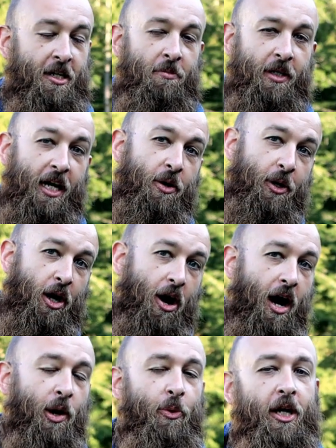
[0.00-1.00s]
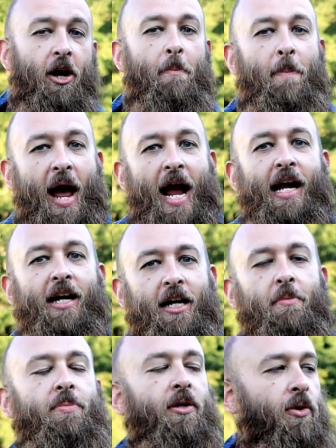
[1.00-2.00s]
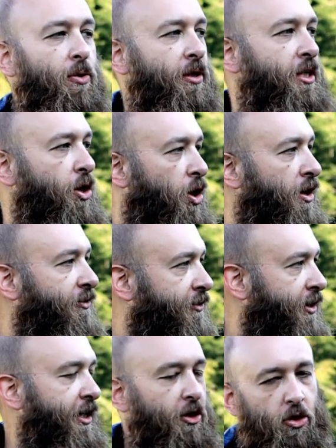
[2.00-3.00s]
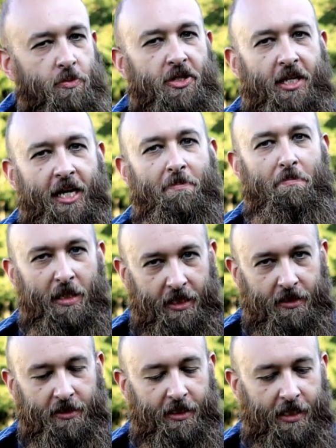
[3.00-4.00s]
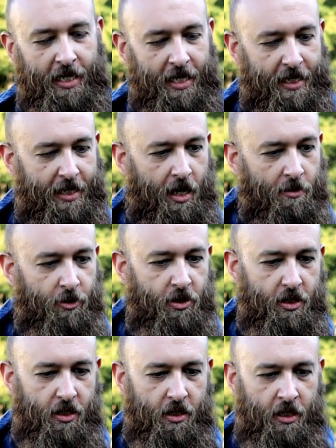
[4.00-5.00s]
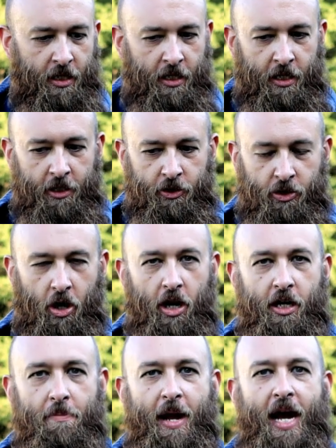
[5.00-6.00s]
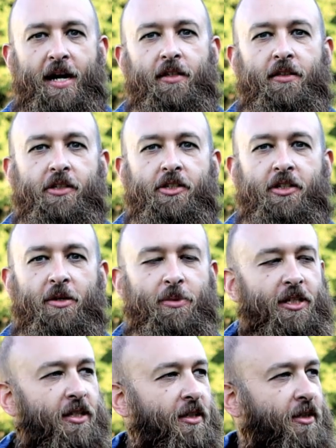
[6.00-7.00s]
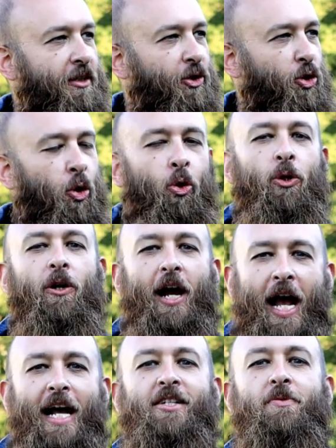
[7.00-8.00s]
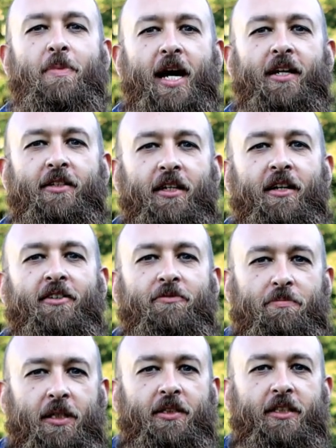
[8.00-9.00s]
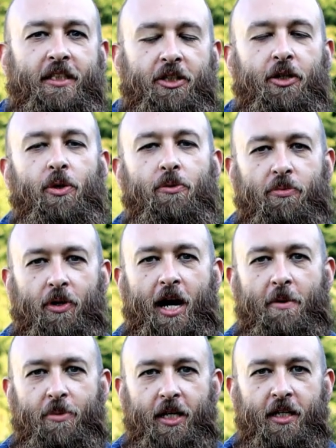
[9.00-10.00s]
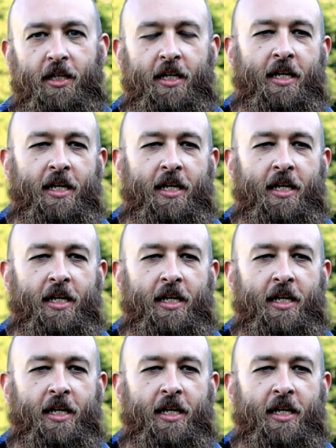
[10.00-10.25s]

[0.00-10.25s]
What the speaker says: But here we are back up on the off-grid homestead build. And I'm gonna talk about some of the cooler aspects of building your own property.